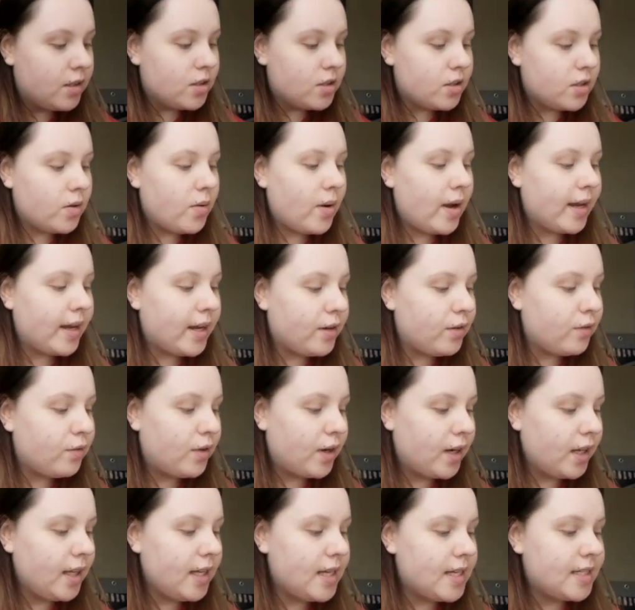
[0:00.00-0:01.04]
so I can
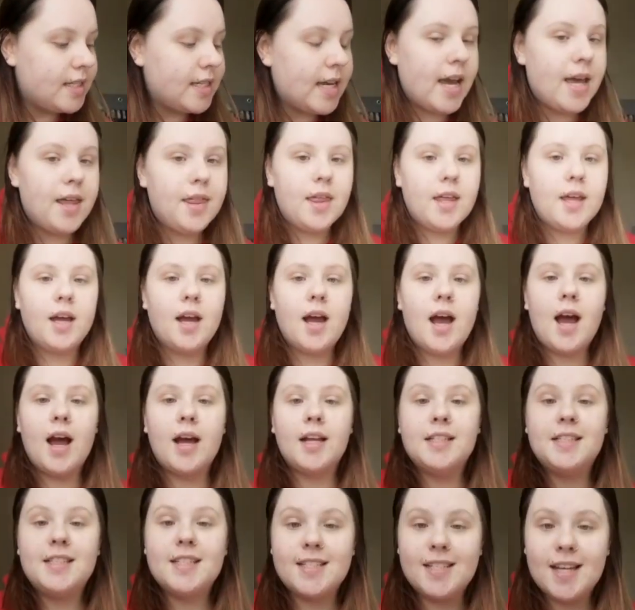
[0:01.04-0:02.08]
really say that
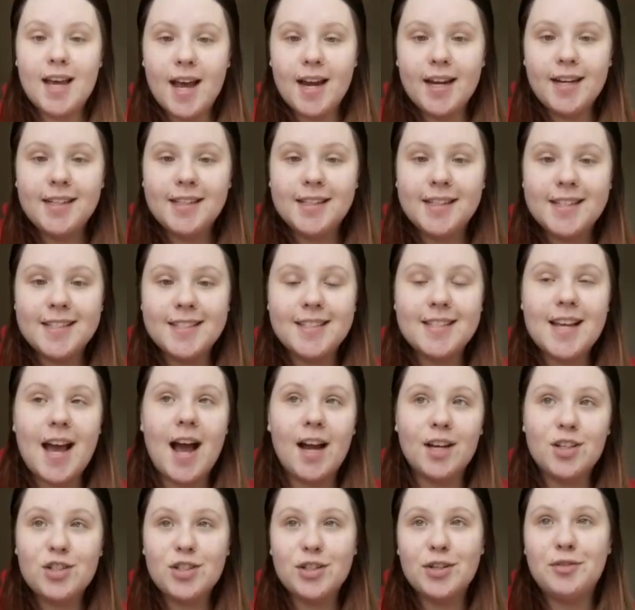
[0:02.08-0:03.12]
a design has
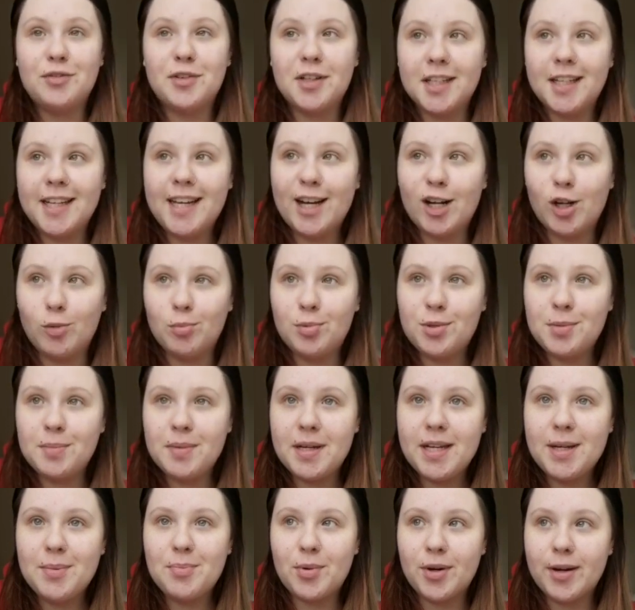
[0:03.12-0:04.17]
actually really helped
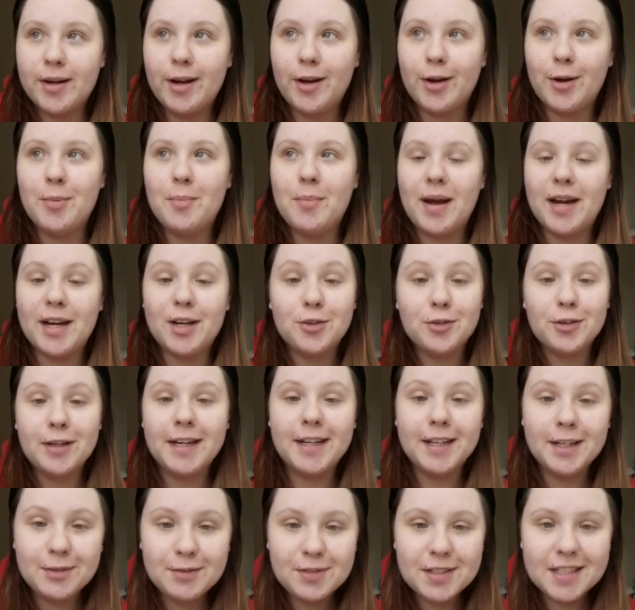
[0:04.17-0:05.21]
me bring out my
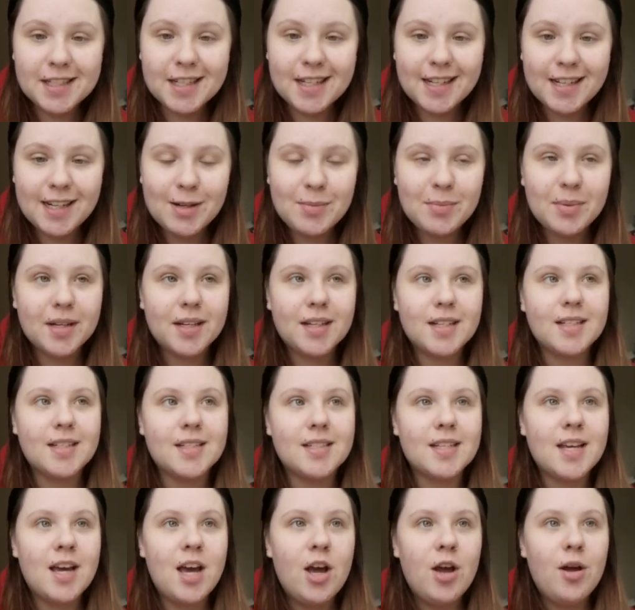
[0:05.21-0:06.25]
creative side,
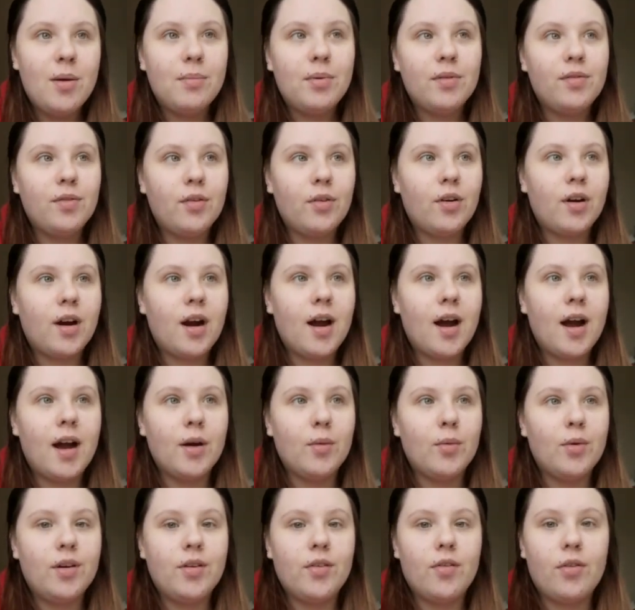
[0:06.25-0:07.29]
because before
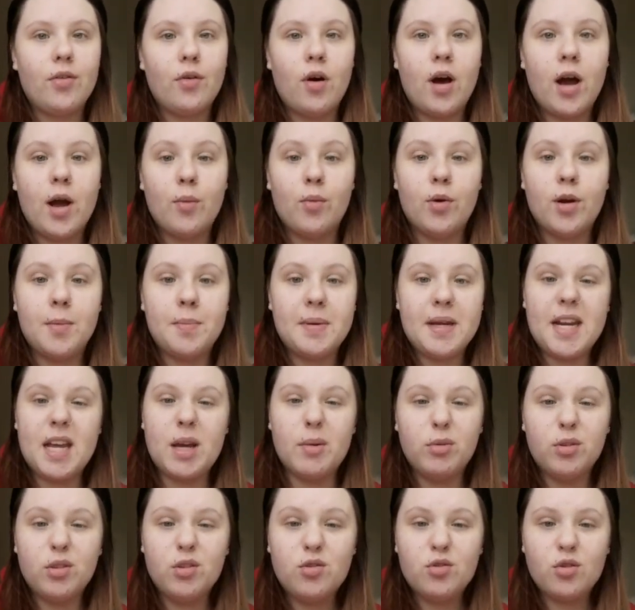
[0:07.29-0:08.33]
I wouldn't have thought I would have been
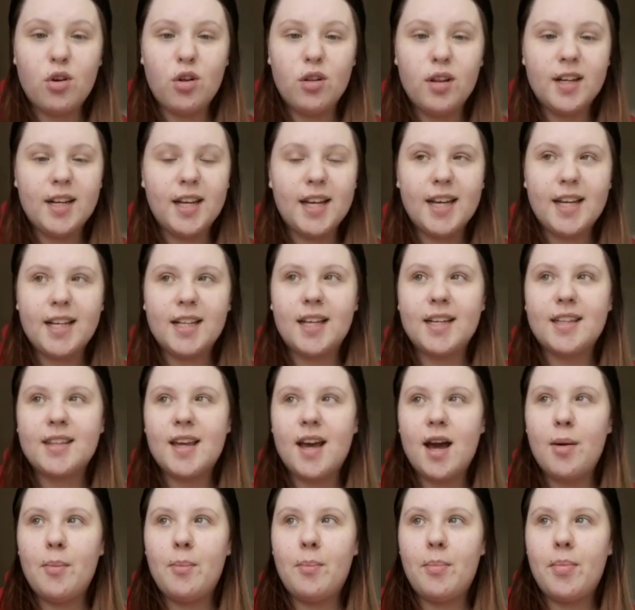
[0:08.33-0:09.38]
able to draw anything like
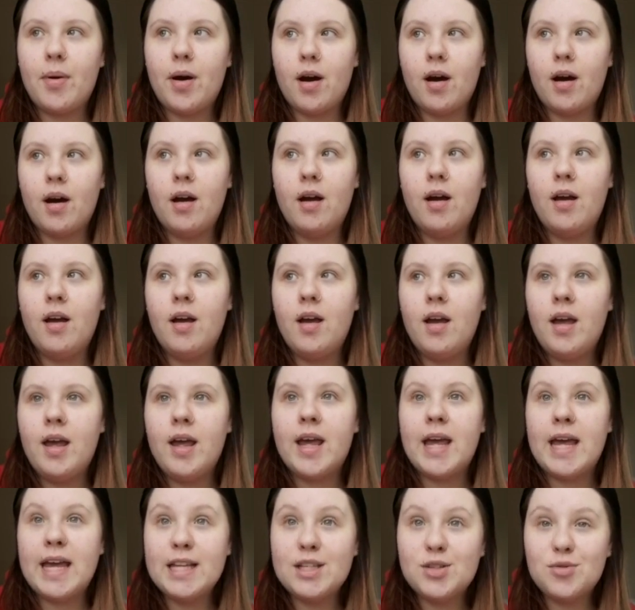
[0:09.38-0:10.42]
that, but
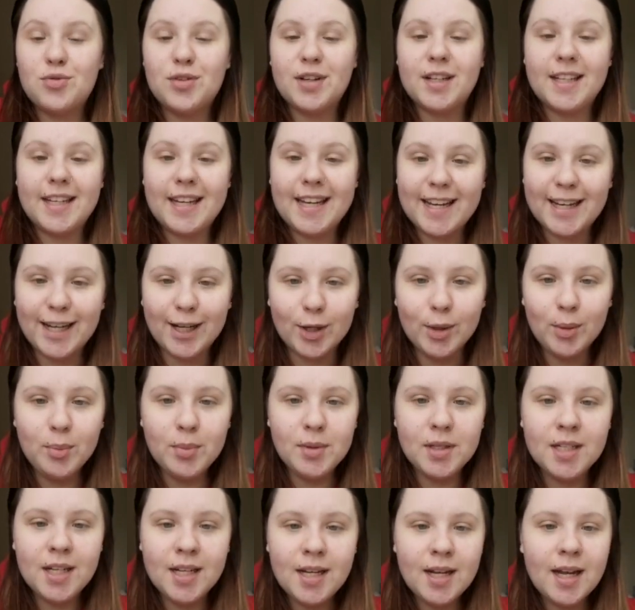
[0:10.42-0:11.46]
it's really
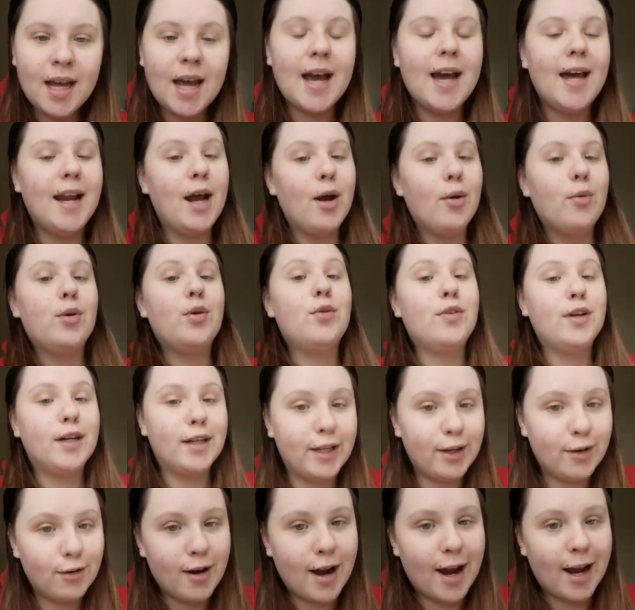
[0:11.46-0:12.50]
helped and I would
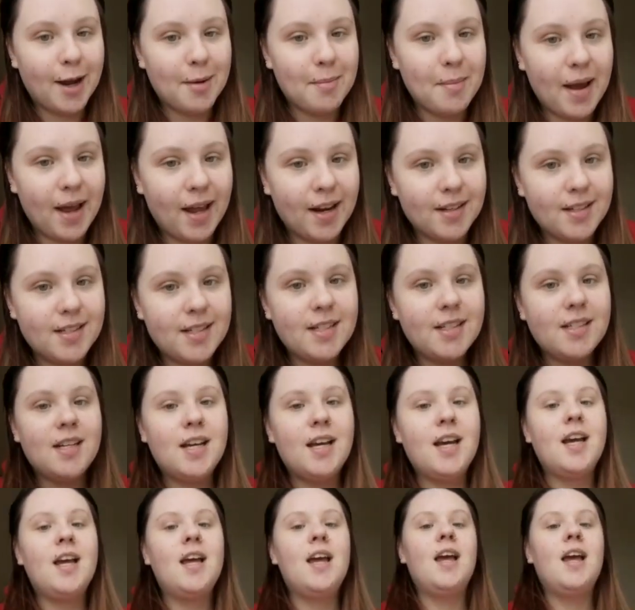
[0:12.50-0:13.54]
really recommend it,